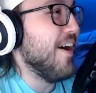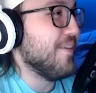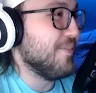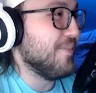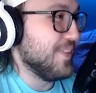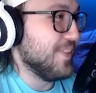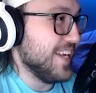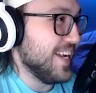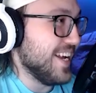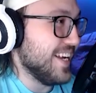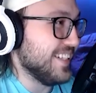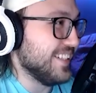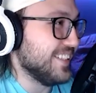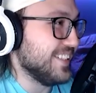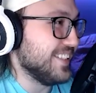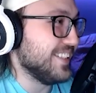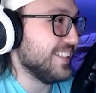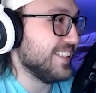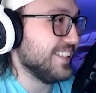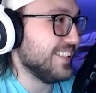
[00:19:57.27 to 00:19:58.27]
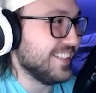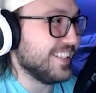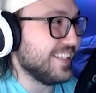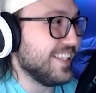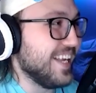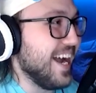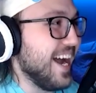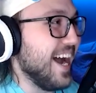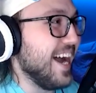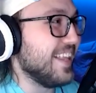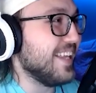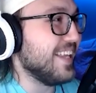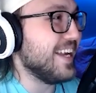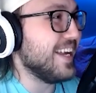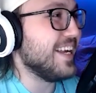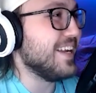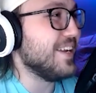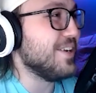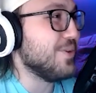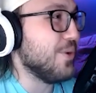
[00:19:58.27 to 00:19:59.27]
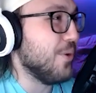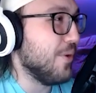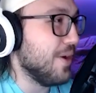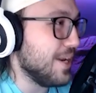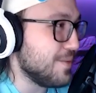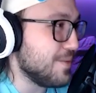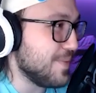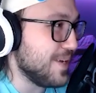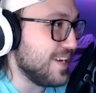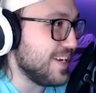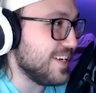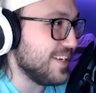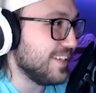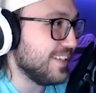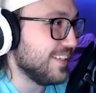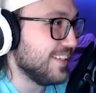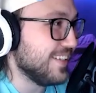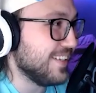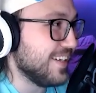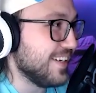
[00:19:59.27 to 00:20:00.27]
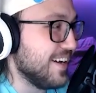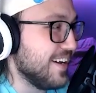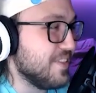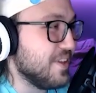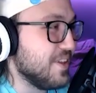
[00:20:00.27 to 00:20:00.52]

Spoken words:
the edge. They annoyed me. They are